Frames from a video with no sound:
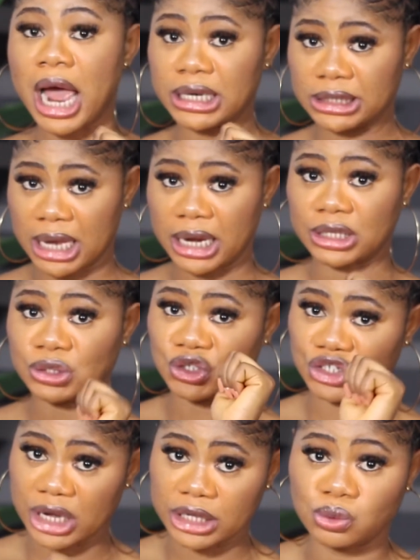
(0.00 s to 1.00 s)
I decided to
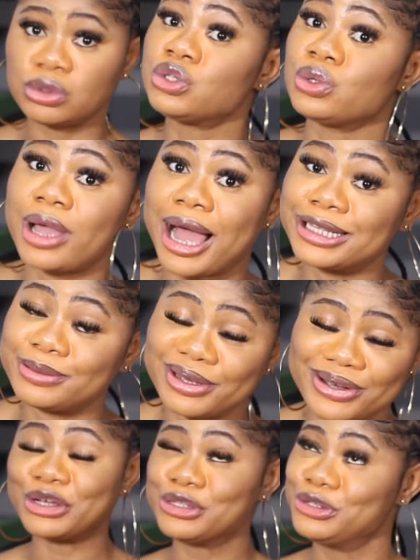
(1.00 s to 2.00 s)
share it with you guys.
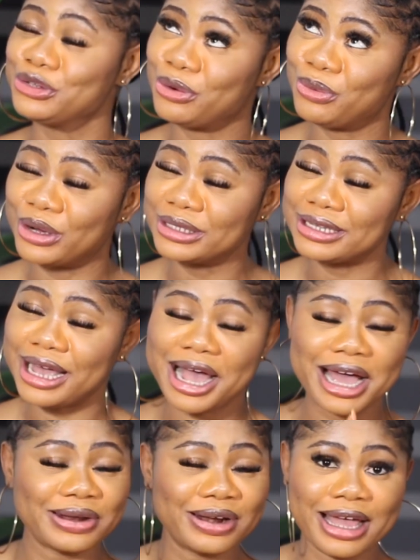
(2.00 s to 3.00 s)
Because you know what?
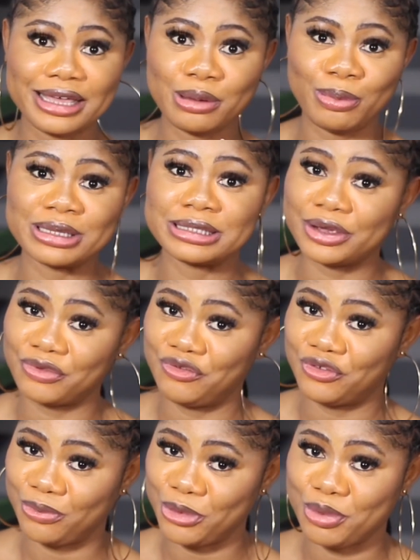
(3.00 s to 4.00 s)
I don't like keeping secret
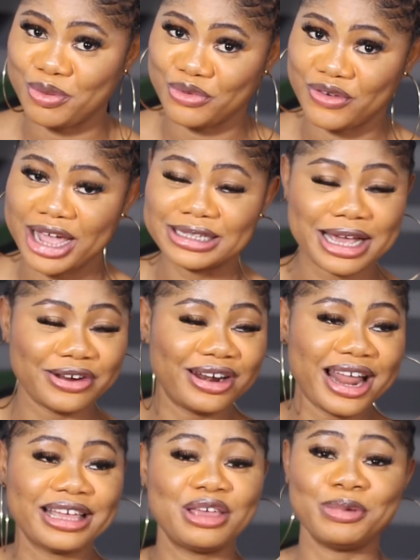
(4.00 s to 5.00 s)
from you people, right? I
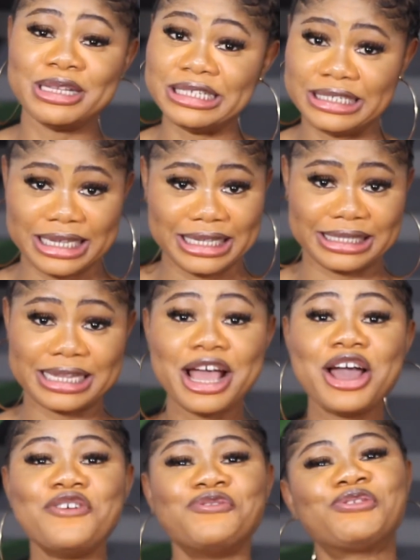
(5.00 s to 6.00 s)
don't like keeping gist
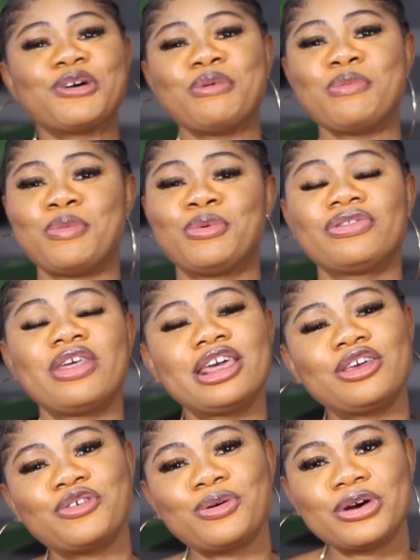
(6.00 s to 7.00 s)
from you people.
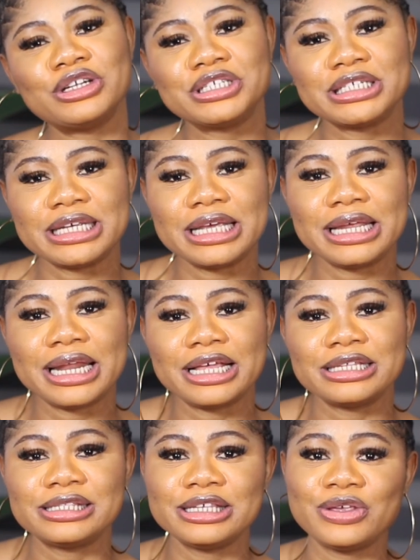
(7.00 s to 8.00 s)
Thank you for watching,
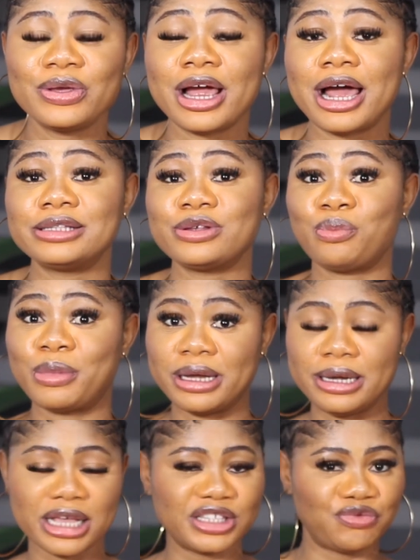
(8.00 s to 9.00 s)
and see you guys on my
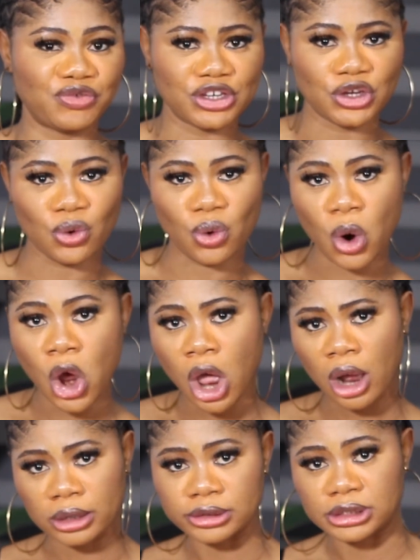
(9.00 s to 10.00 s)
next video.
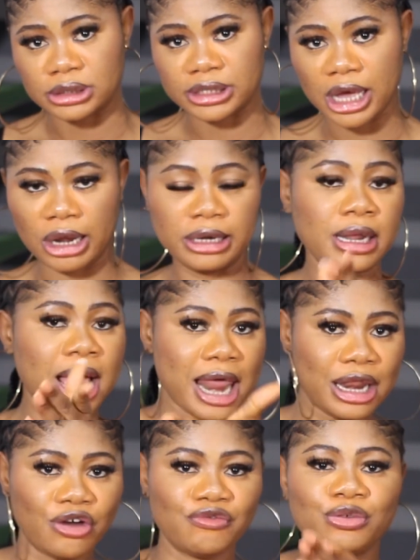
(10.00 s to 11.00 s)
Until then, I
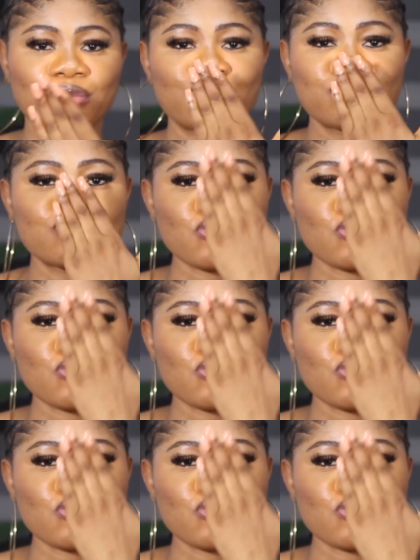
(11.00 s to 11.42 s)
love you.